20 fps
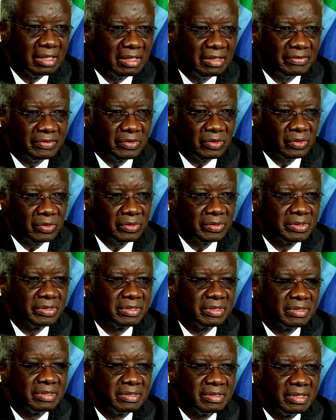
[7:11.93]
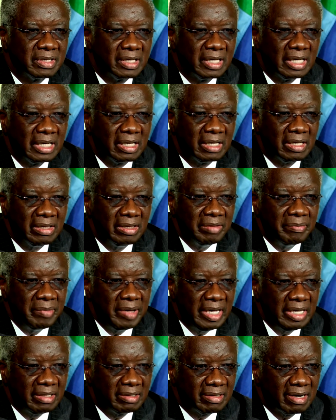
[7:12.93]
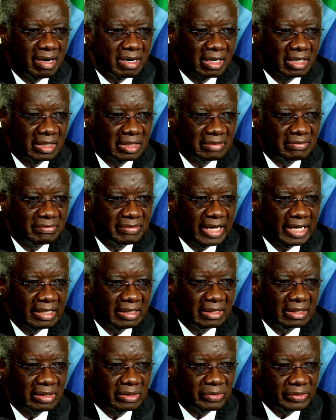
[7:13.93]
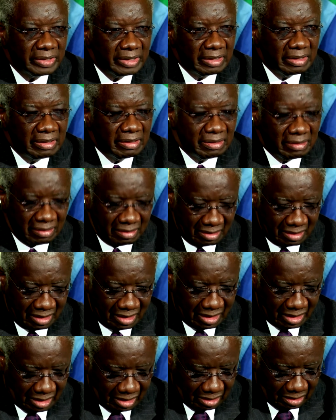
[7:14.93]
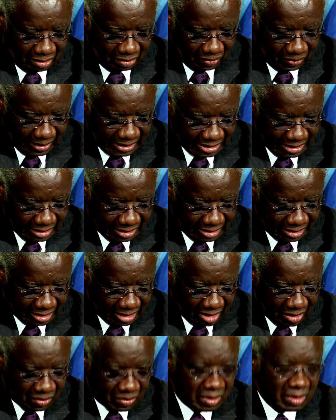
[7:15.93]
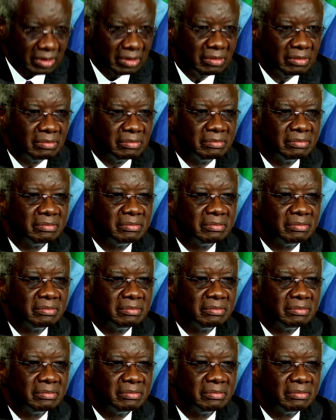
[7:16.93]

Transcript: Of course, the main target of that decree was our